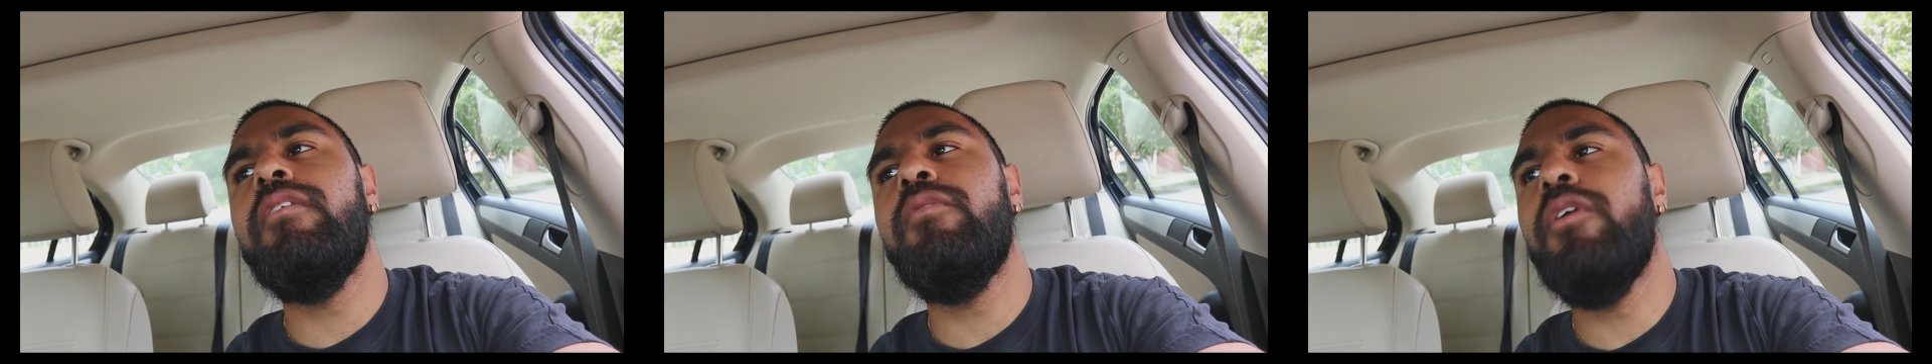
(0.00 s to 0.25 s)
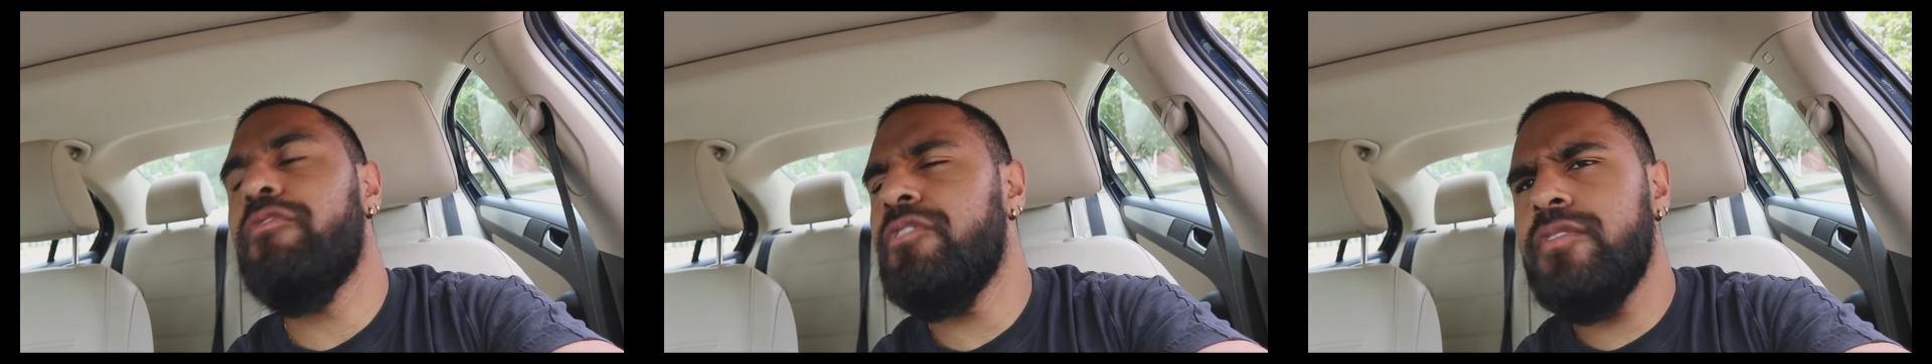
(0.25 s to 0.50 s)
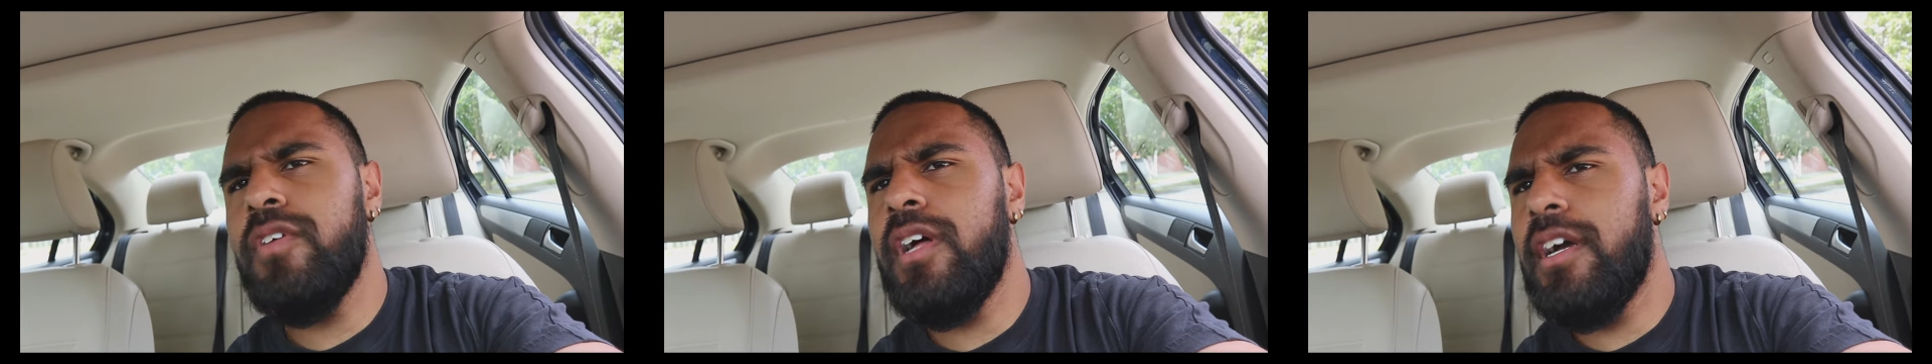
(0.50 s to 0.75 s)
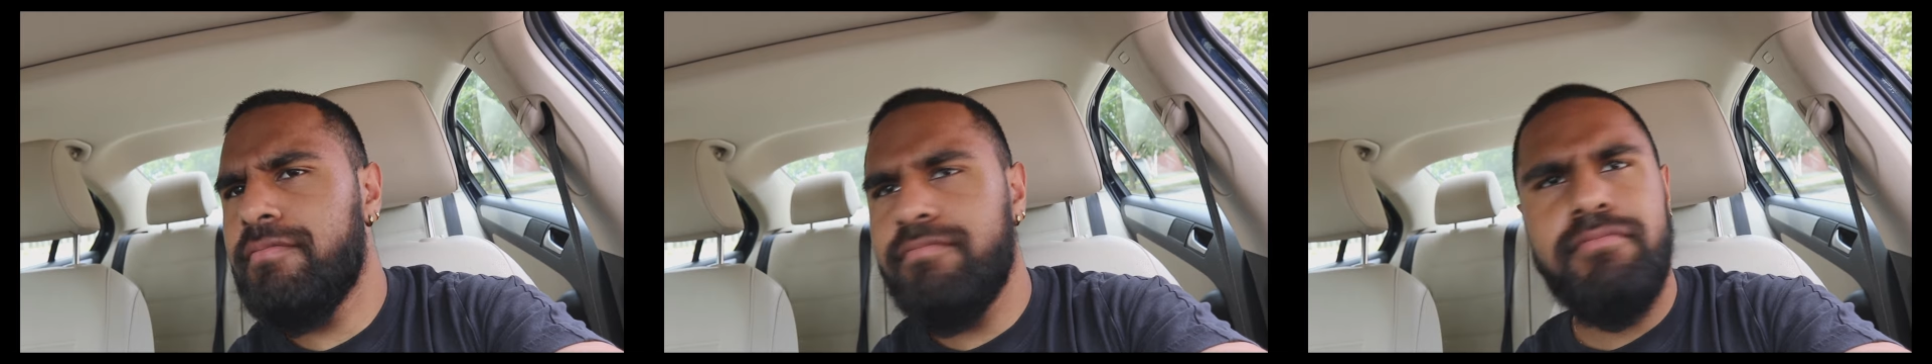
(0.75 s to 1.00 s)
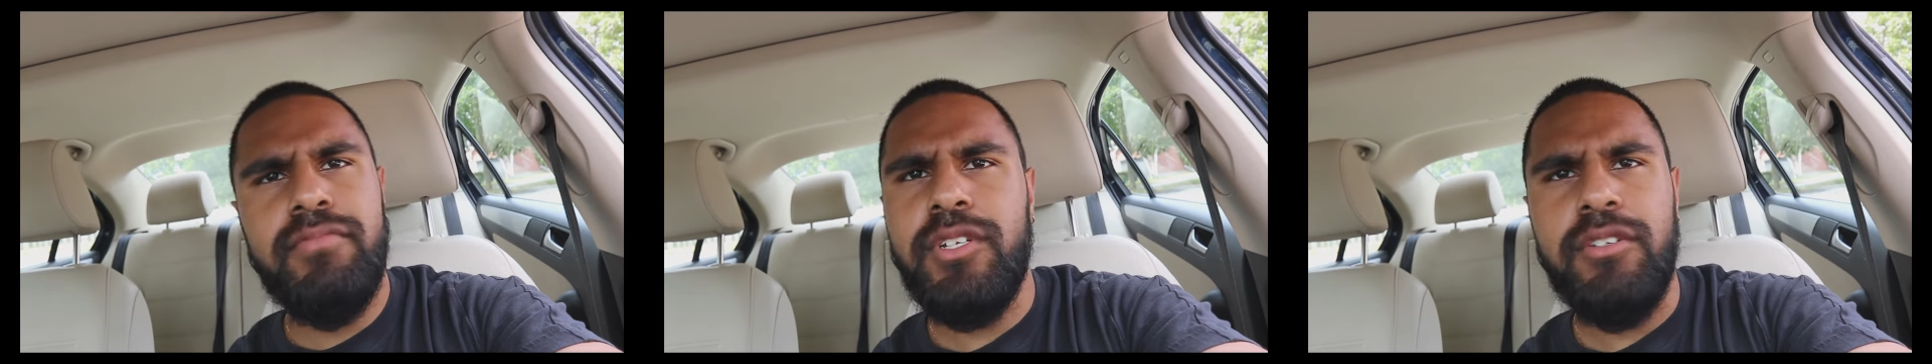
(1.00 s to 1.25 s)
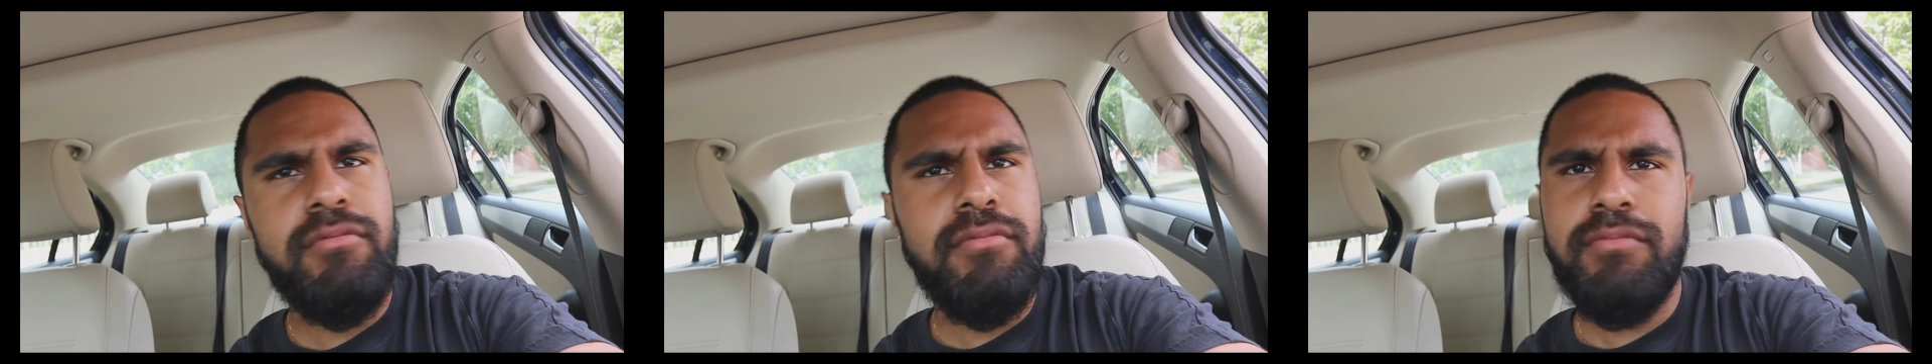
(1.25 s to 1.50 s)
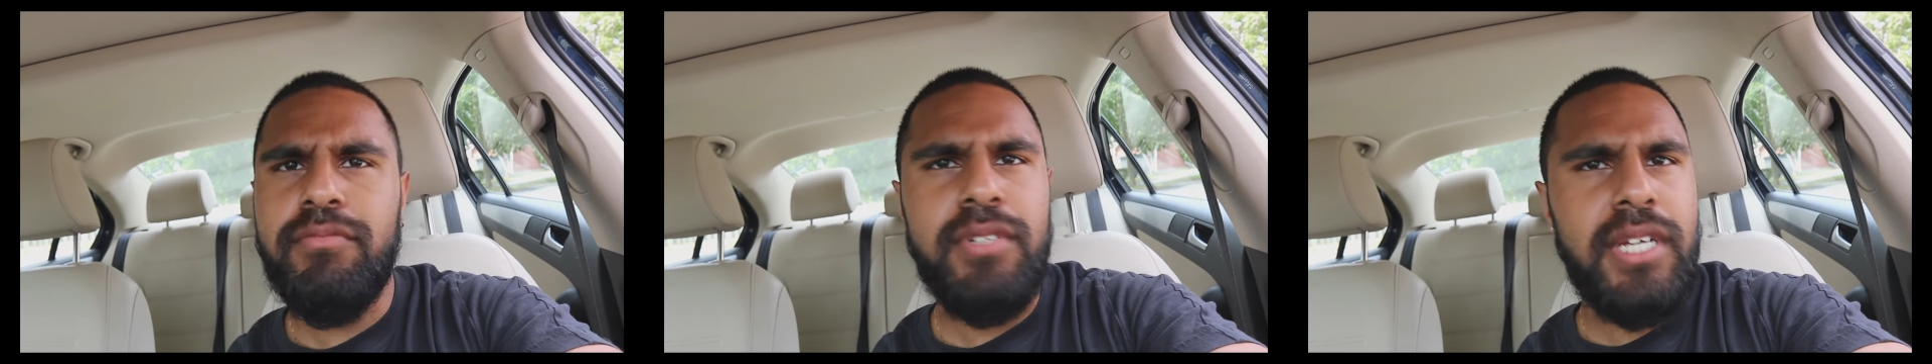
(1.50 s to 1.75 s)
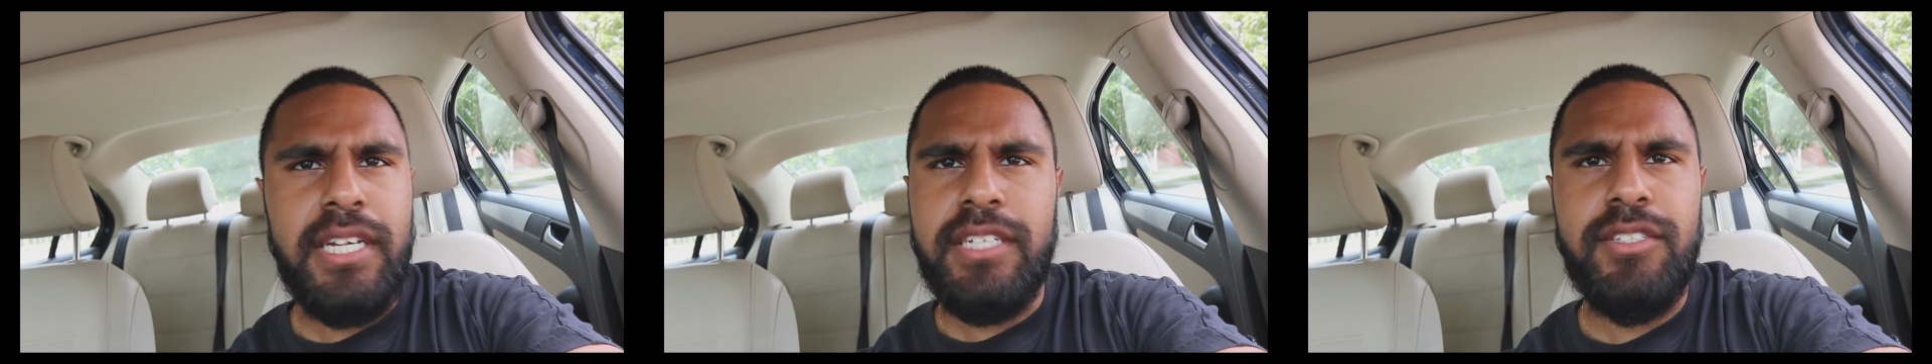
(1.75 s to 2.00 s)
well, first of all, I you know
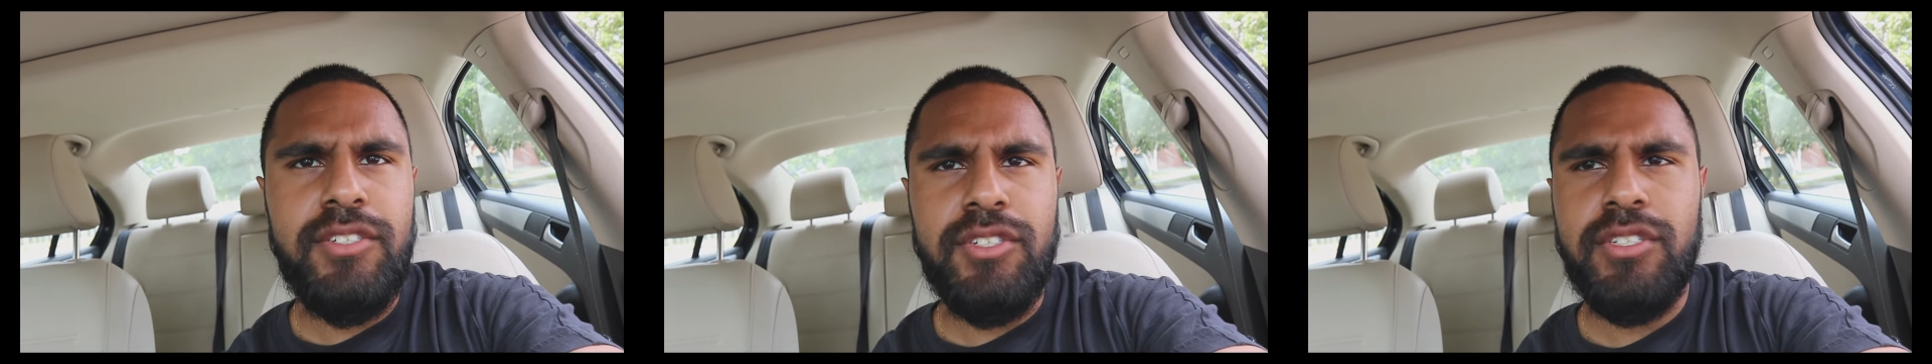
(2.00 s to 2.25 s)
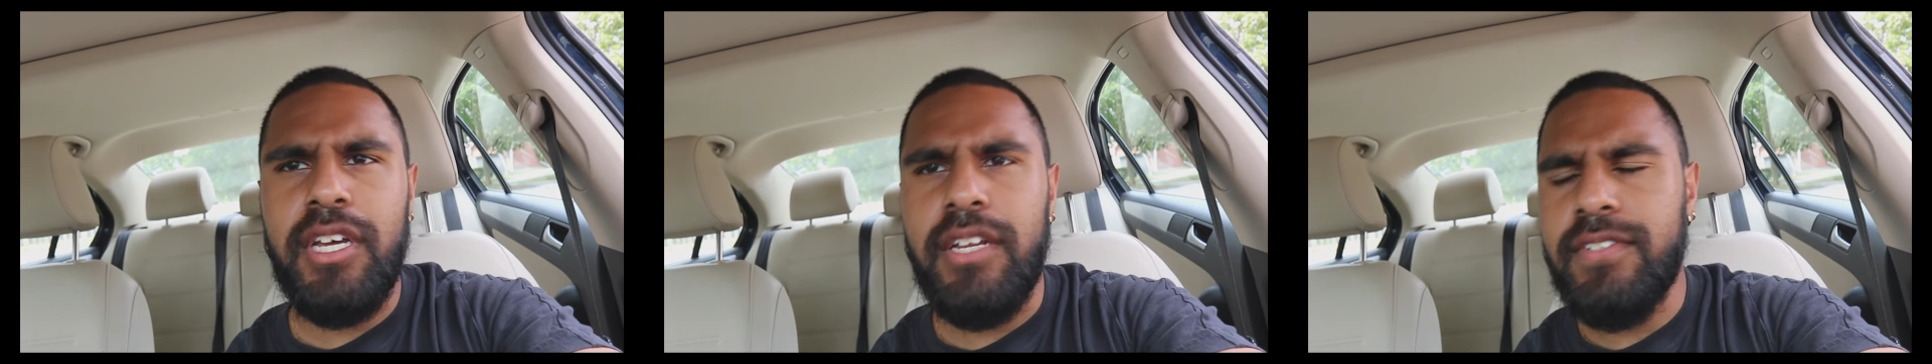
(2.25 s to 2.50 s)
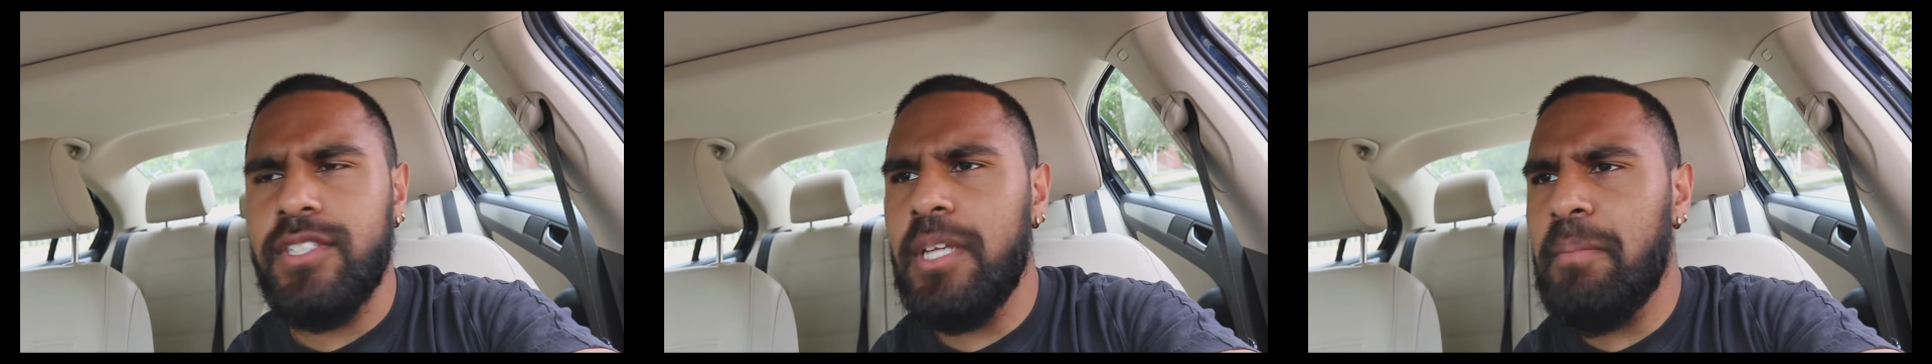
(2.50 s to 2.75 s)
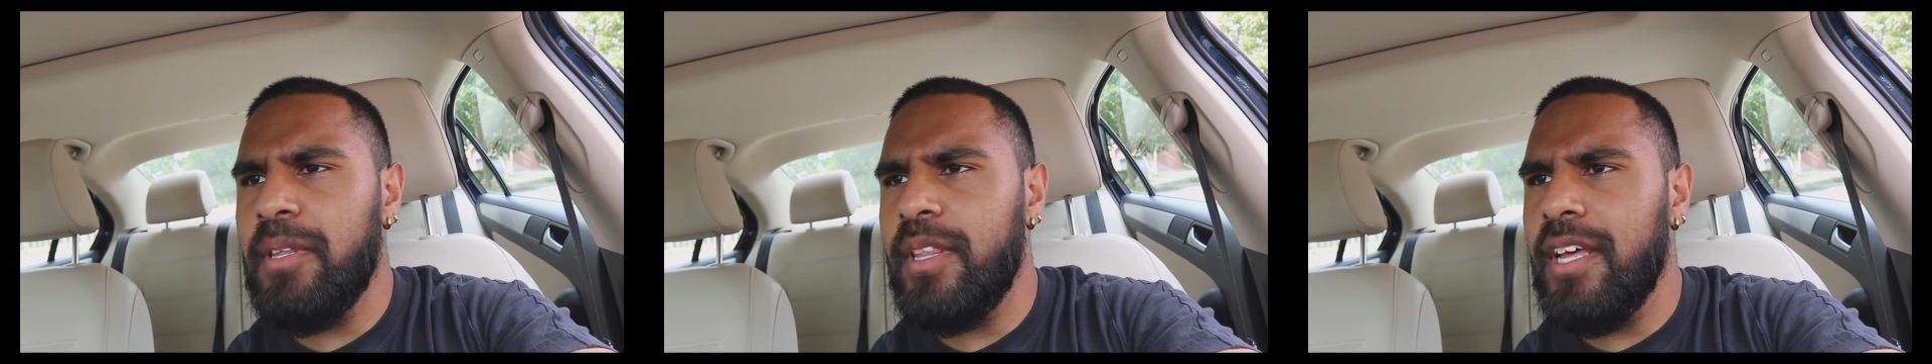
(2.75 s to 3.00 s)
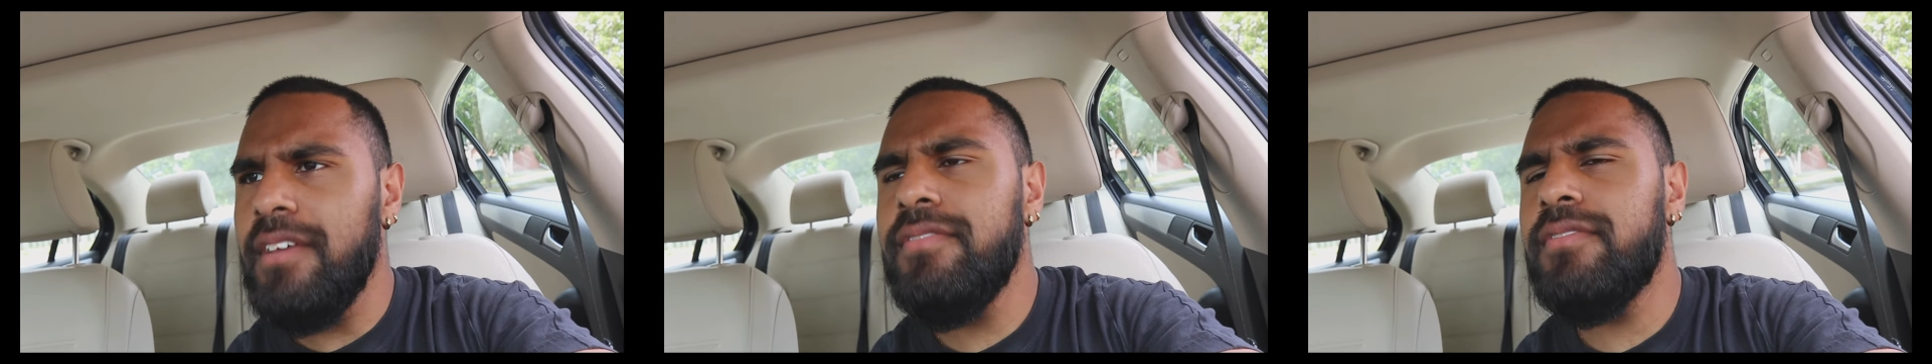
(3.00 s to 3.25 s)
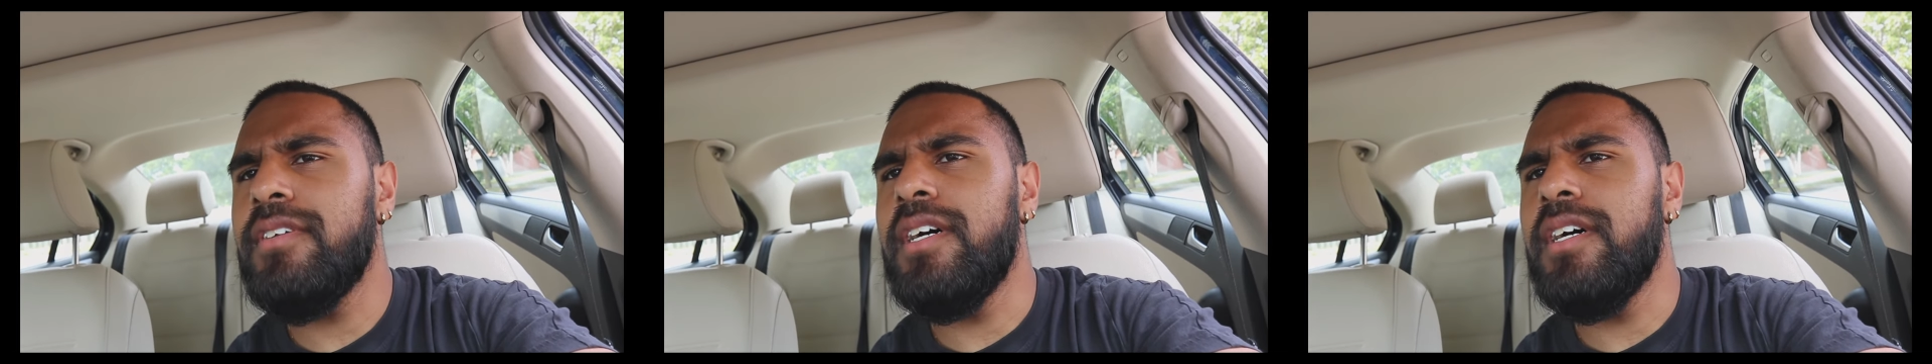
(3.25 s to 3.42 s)
I guess it's just kind of a step in life.